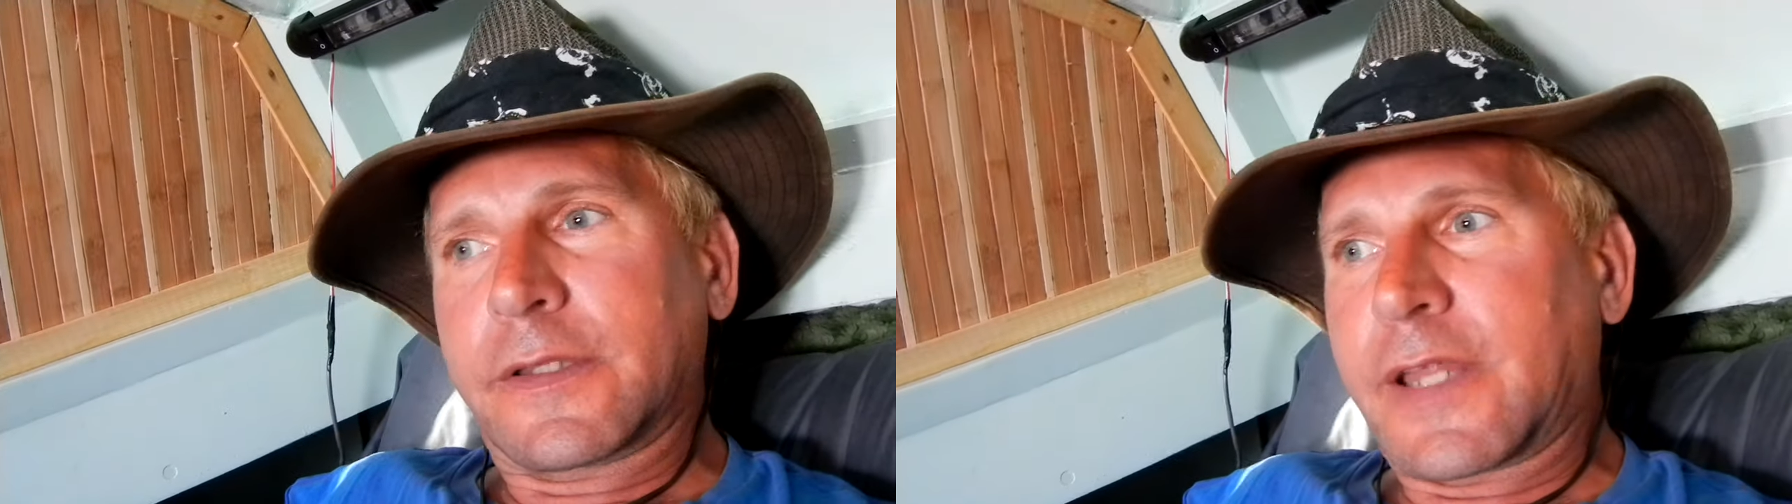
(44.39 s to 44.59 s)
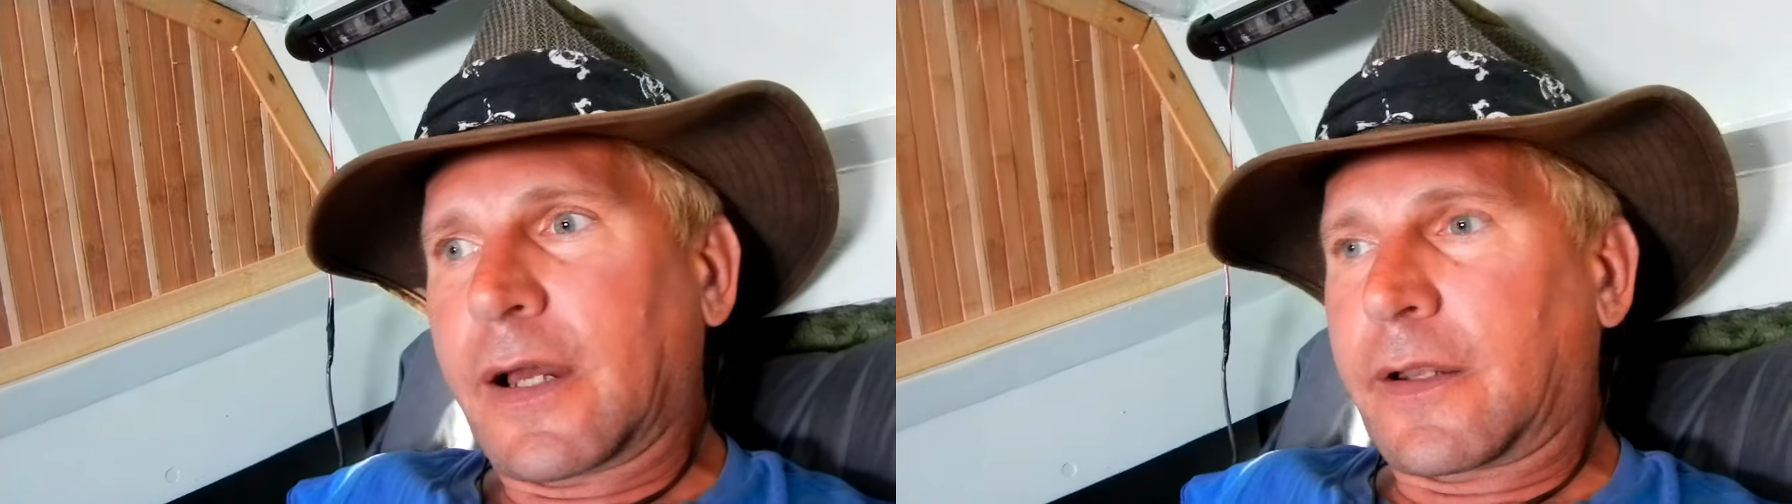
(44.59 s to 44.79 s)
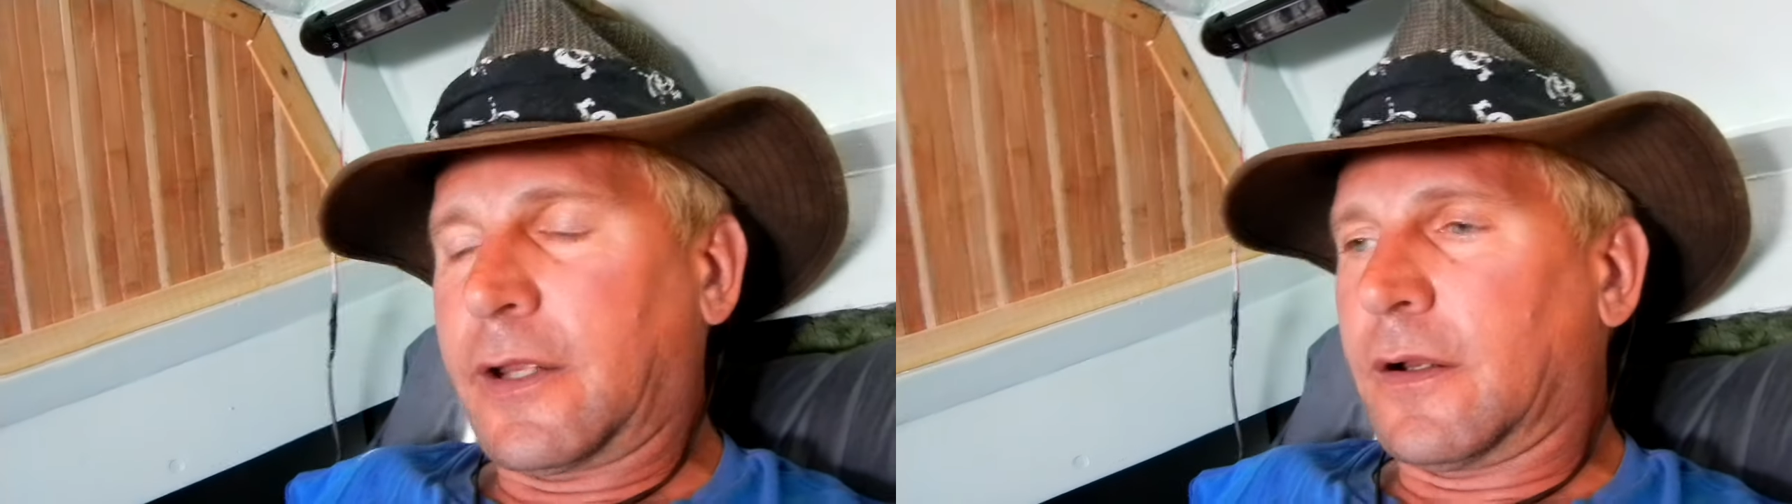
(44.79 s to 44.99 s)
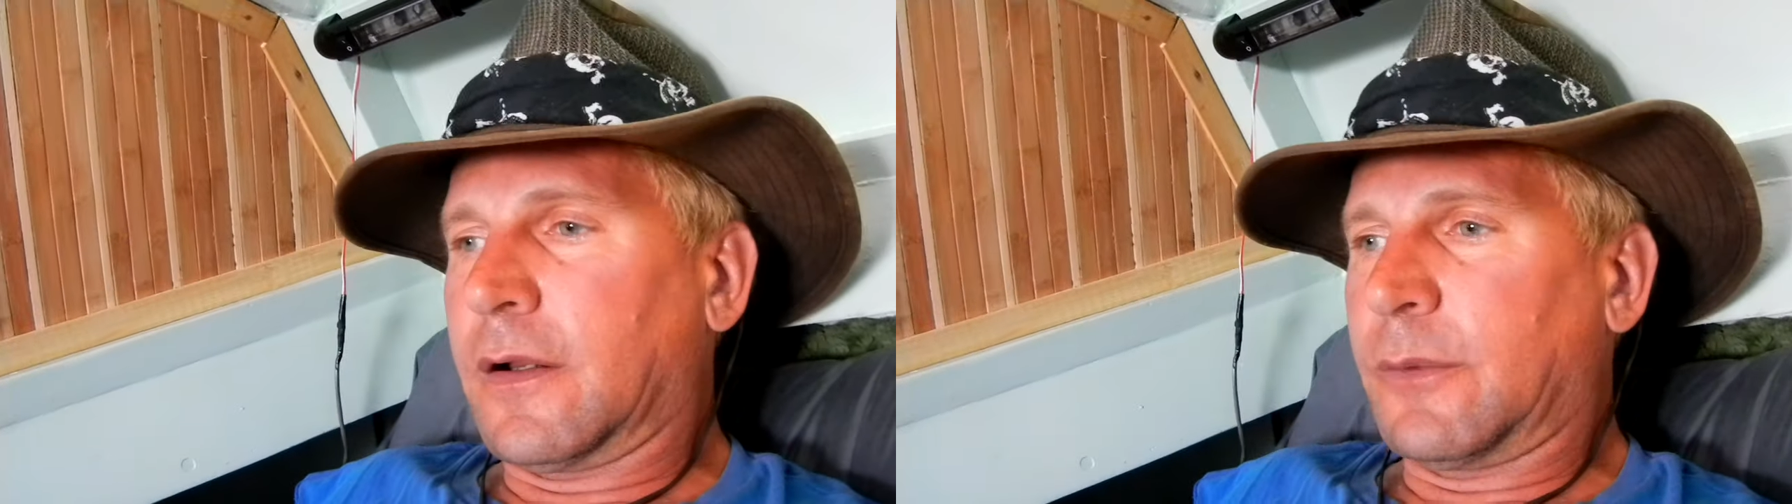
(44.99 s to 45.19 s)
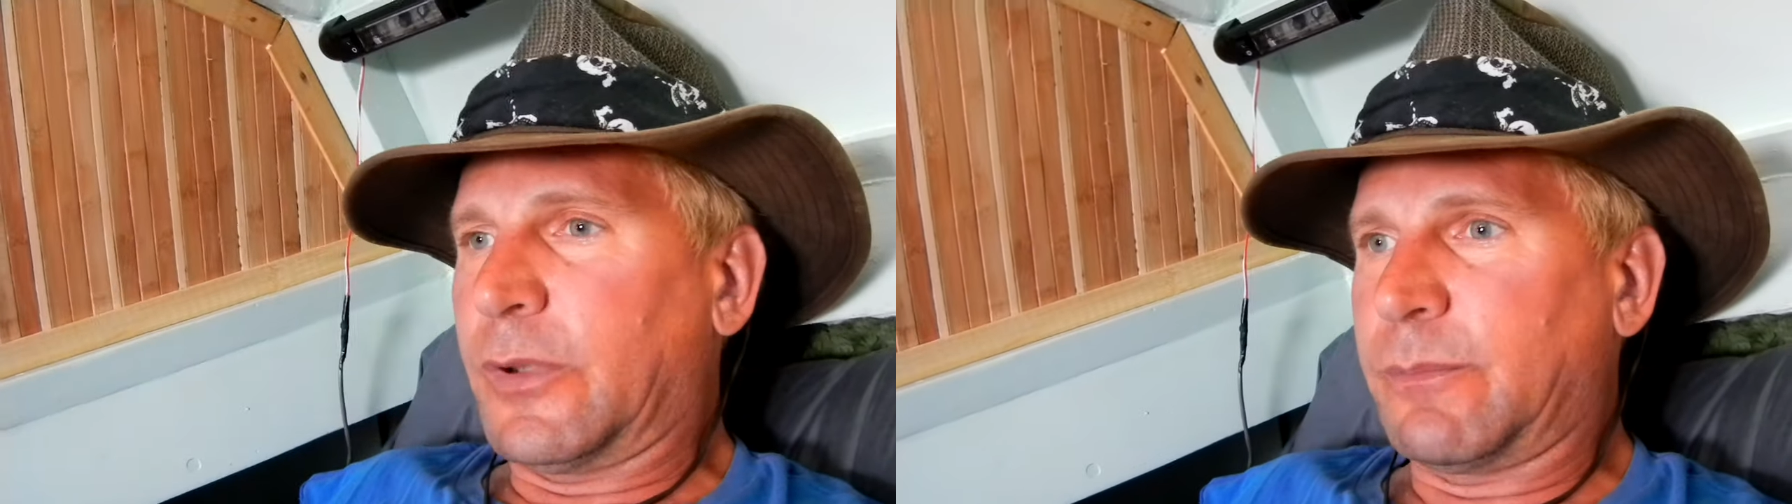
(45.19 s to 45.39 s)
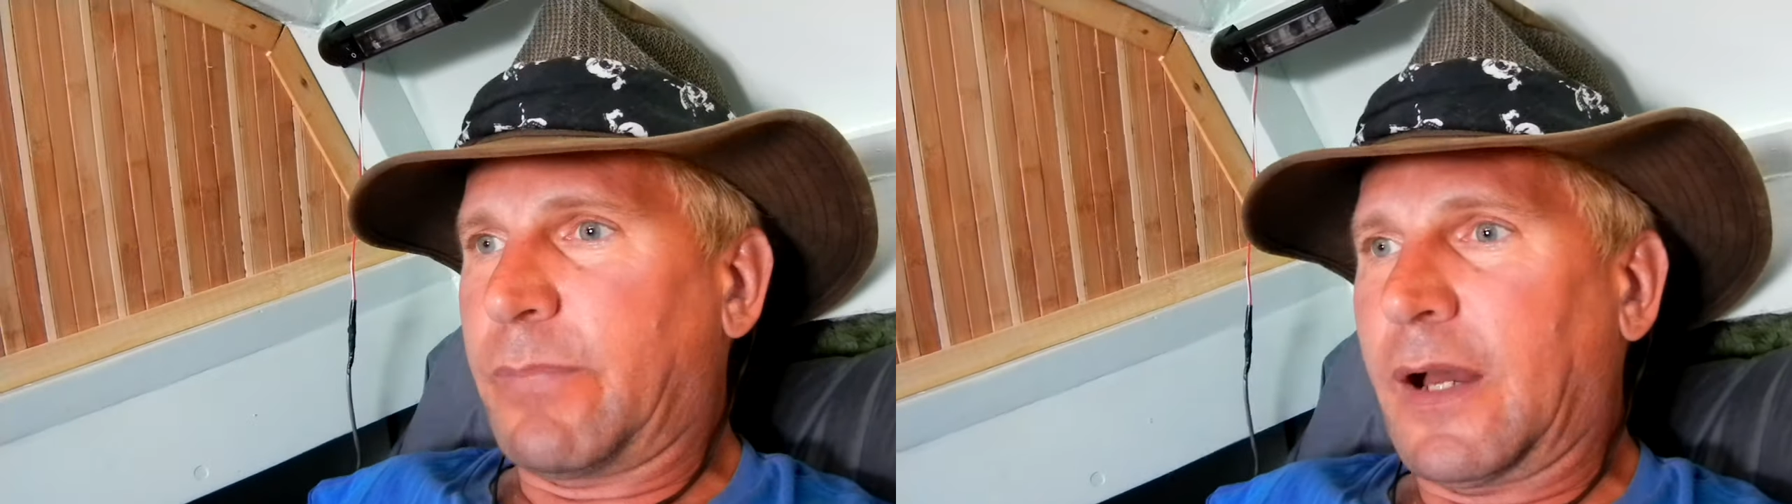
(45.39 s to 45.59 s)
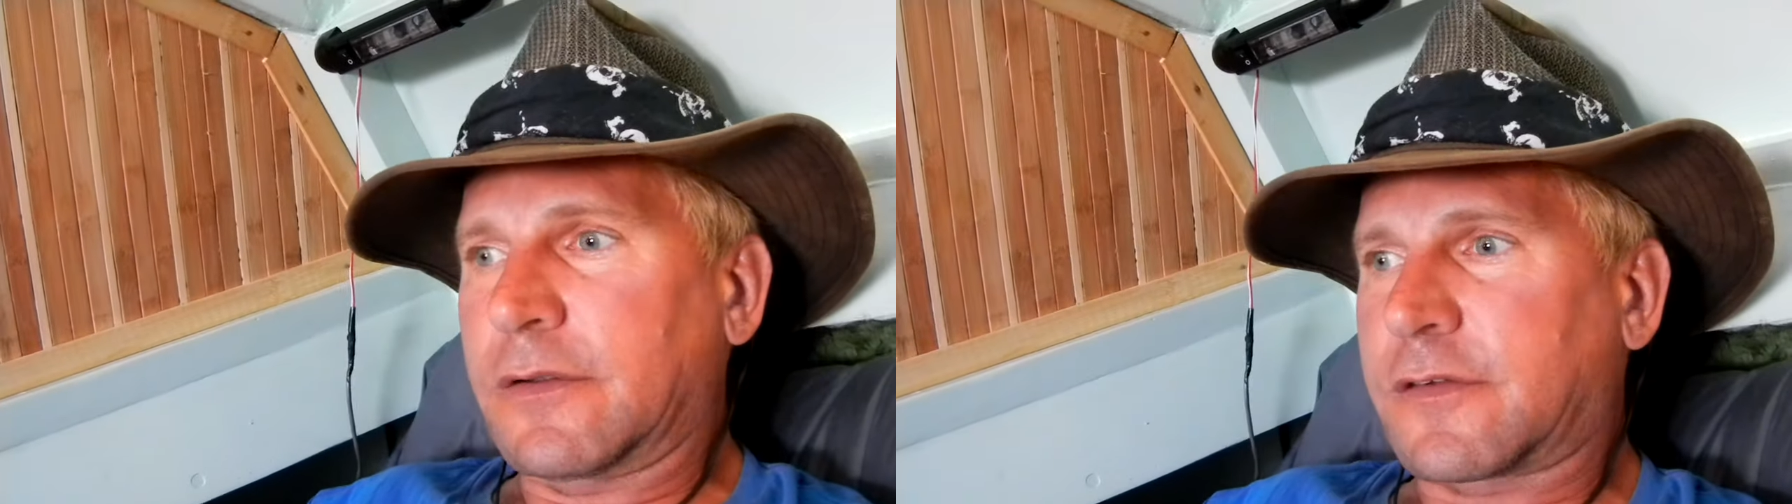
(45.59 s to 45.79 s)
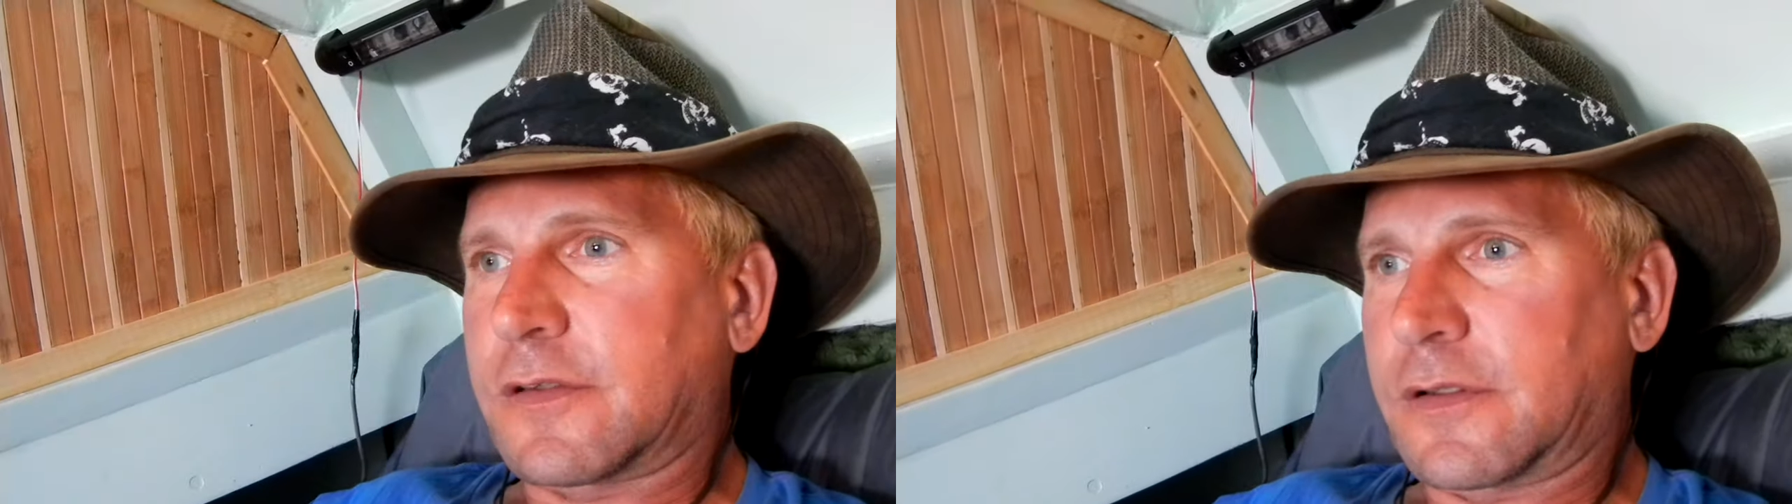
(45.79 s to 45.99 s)
and down here been
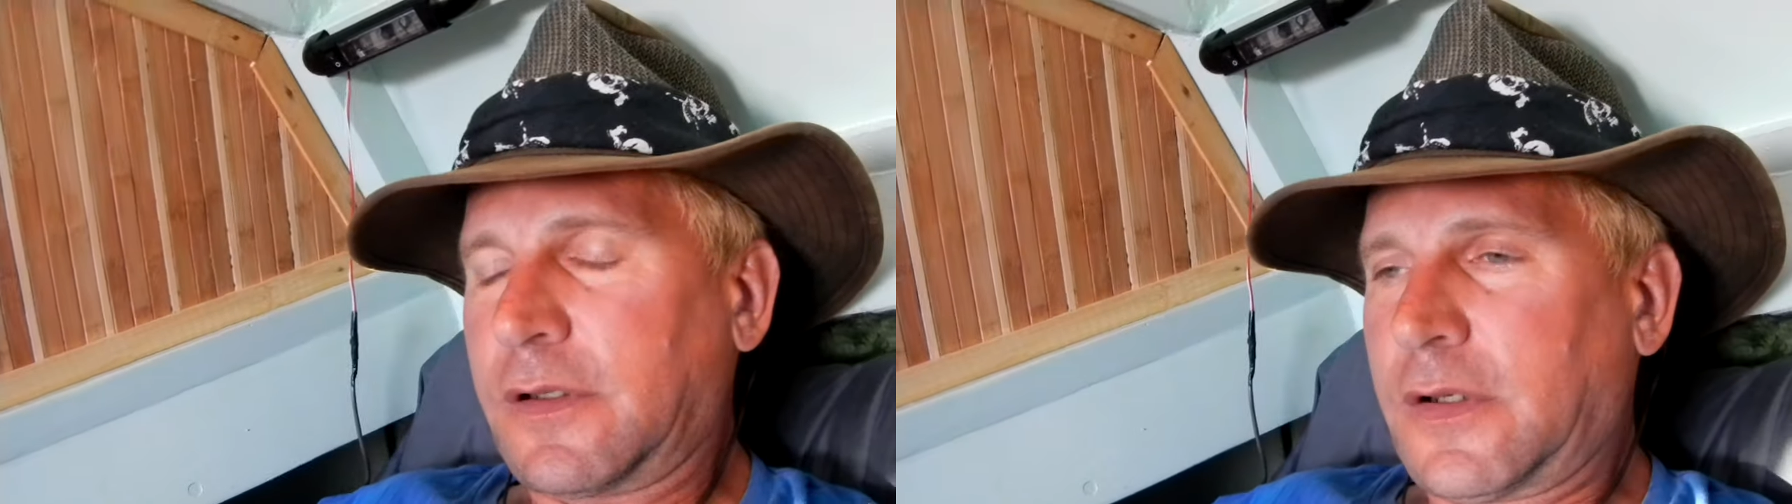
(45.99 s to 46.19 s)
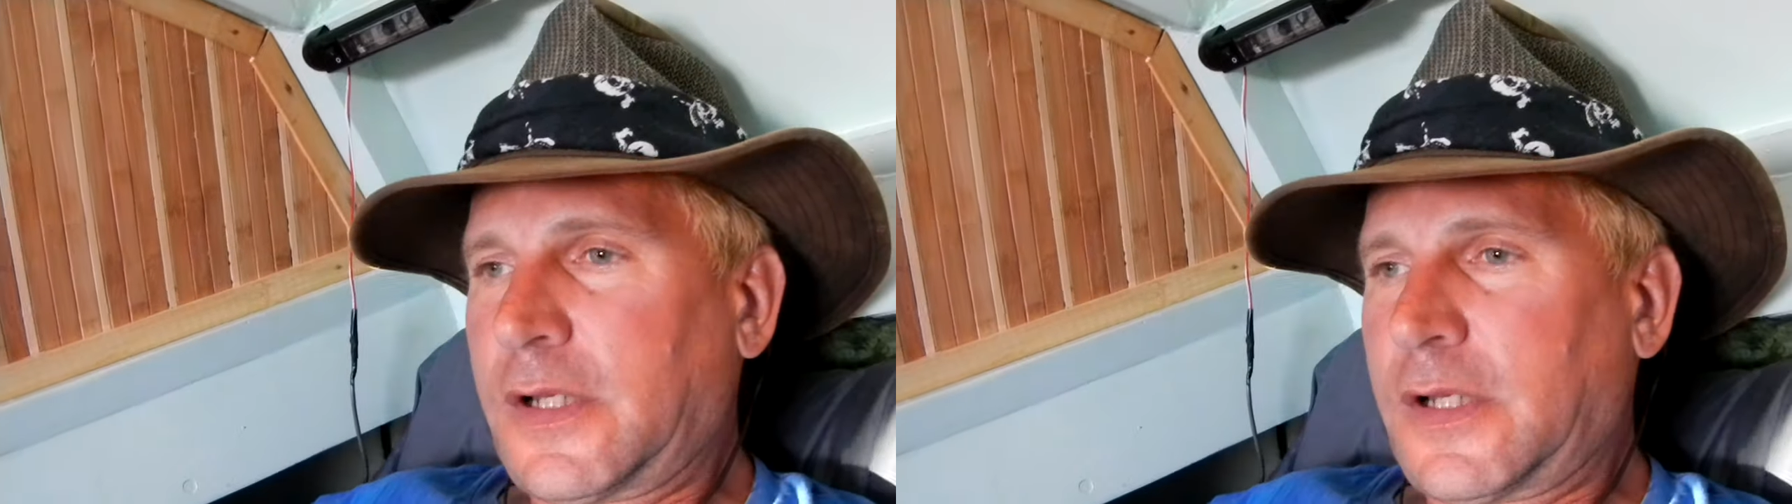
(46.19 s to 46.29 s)
bouncing